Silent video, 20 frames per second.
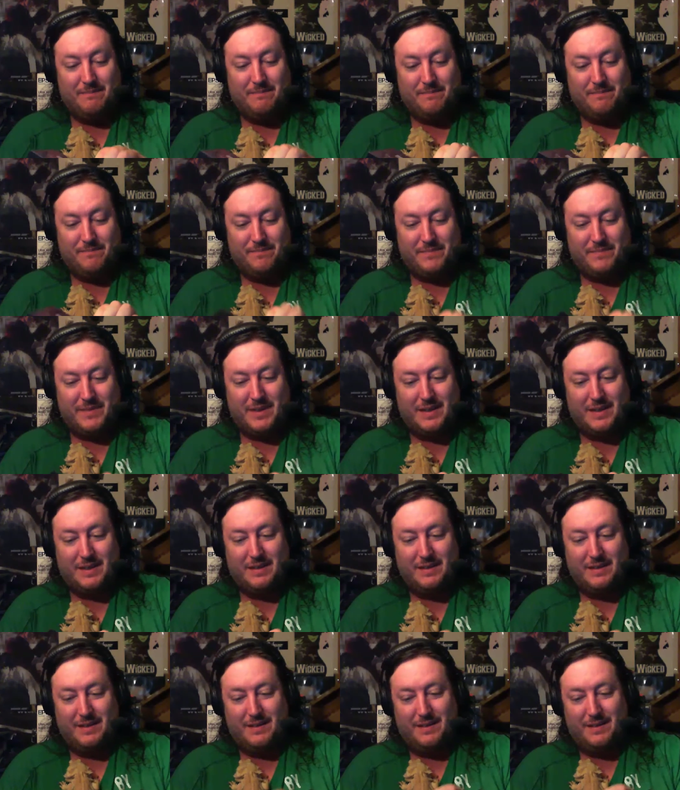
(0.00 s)

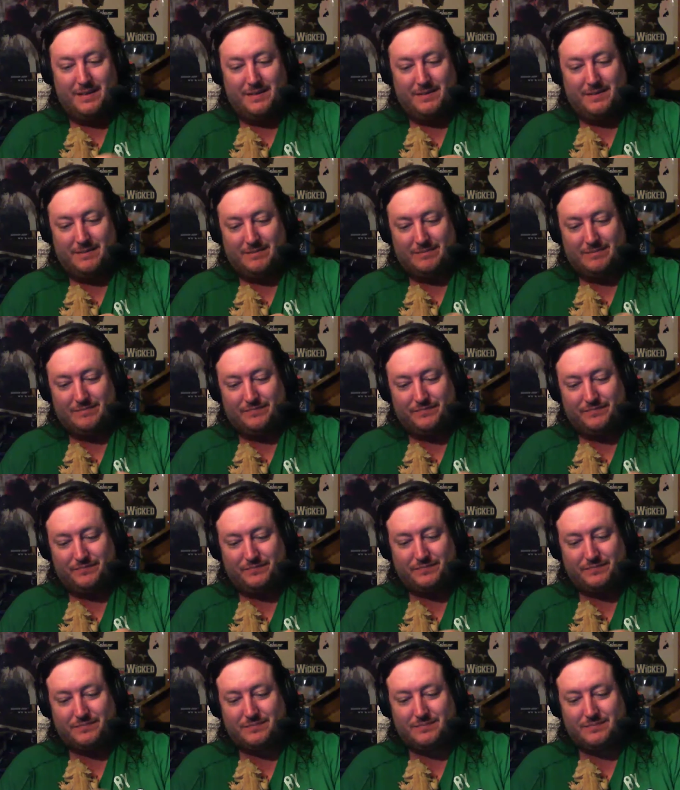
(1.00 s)

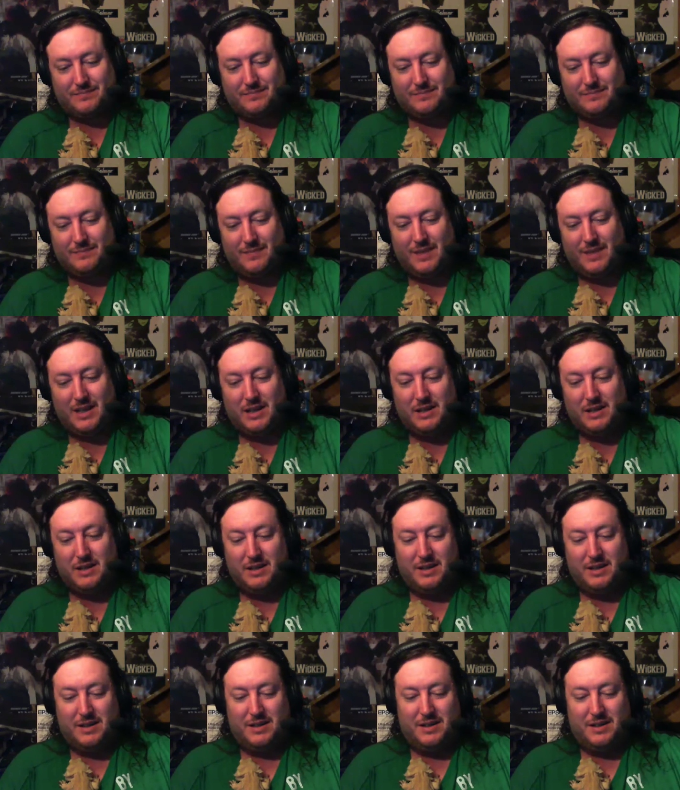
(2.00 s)

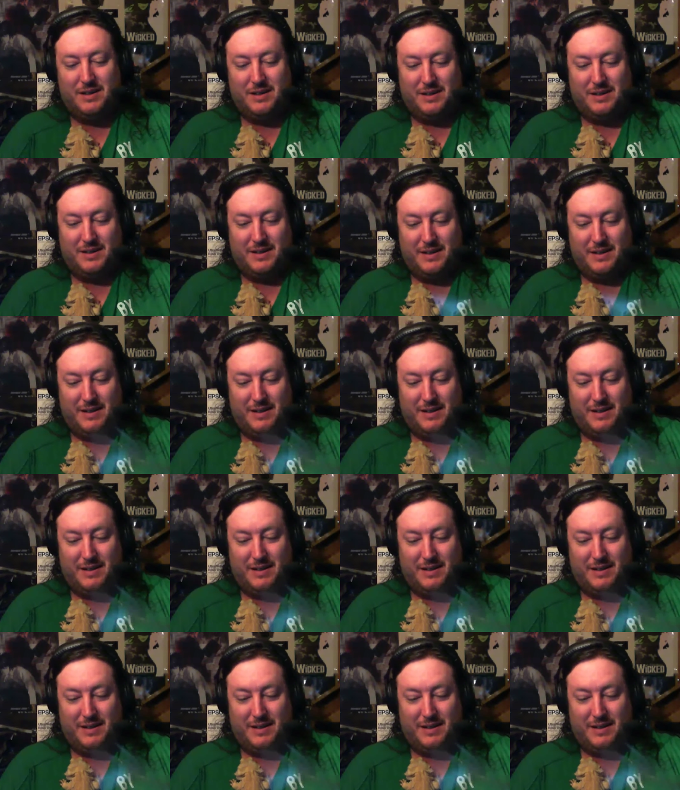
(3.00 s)
Nobody speaks.